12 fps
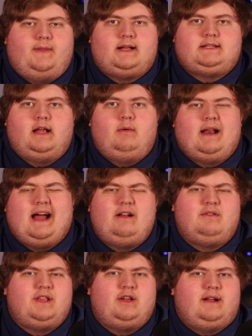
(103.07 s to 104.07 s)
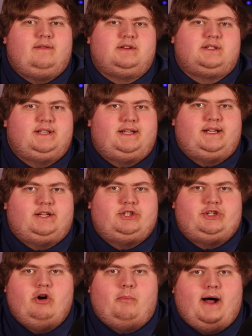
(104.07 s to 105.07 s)
tell you what, I don't think you'd ever see
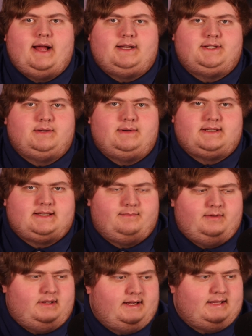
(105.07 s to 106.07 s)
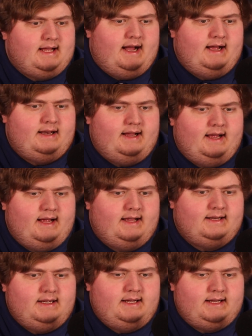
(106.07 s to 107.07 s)
Joe Biden doing something like that.
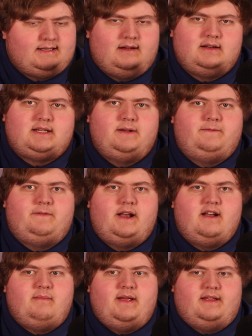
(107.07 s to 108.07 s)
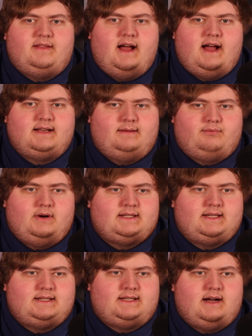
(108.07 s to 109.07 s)
And it's honestly funny to me that
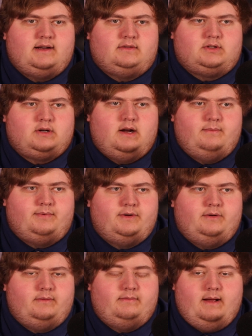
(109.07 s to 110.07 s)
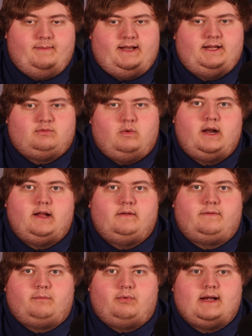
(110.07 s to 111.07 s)
President Donald Trump, who, I mean, he's running
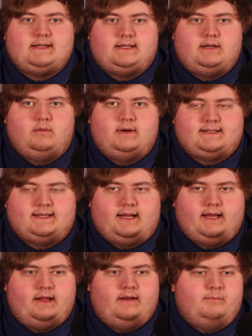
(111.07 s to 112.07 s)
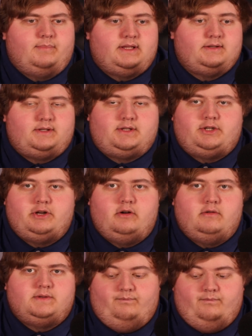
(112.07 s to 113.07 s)
for president once again, but this just
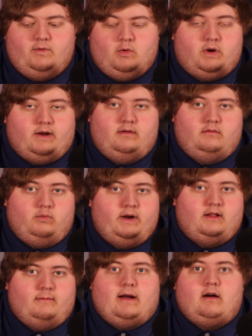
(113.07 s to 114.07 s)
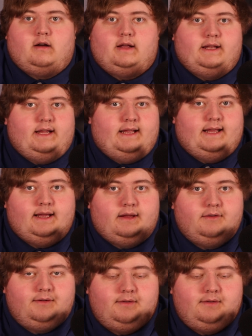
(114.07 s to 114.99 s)
shows what a real American he is.